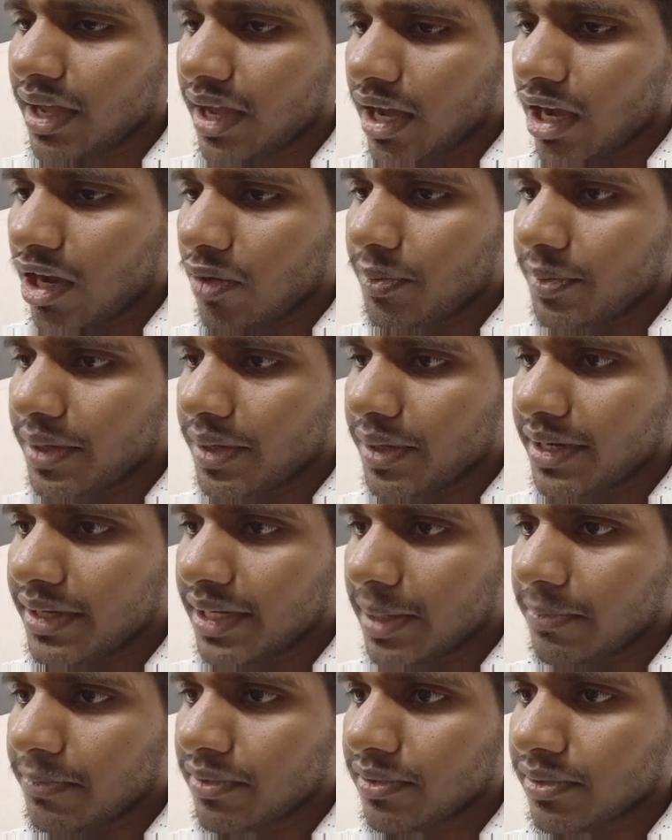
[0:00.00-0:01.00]
how many
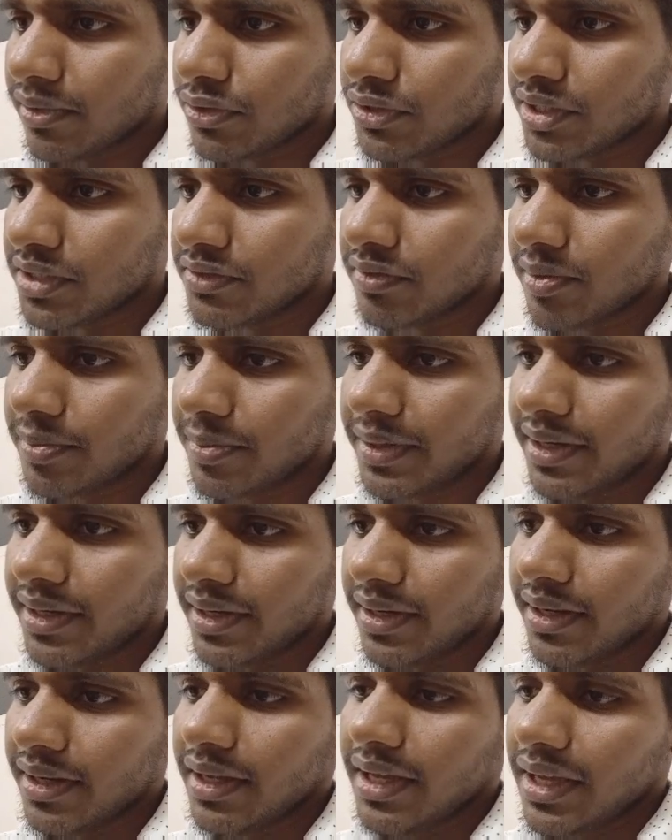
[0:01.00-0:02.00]
type of questions will be there.